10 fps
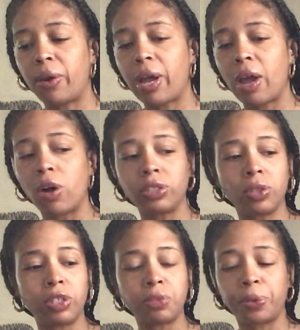Okay.
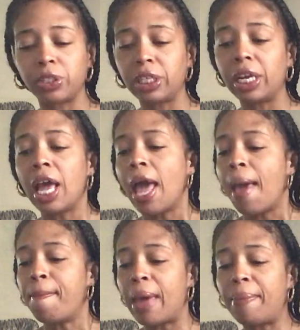Also, this person,
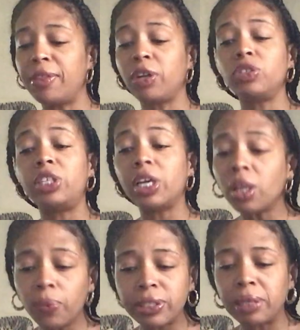maybe they're
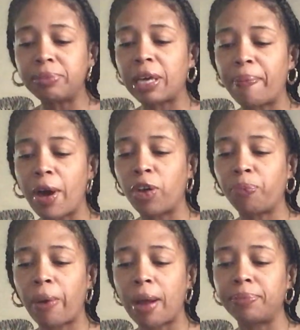dealing with some type of
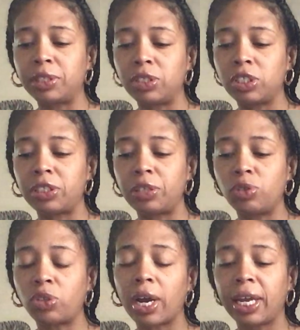health problems and just
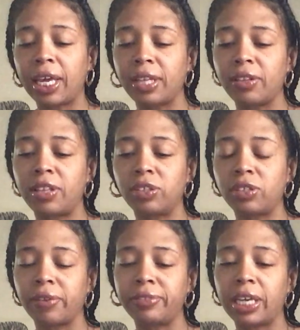trying to get
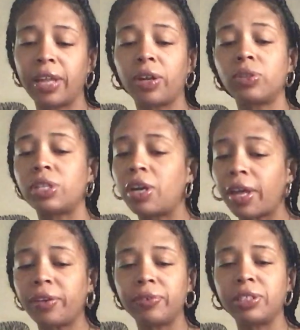themselves together. It was
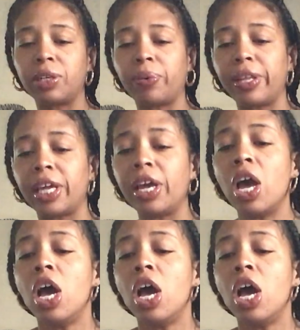another reason why they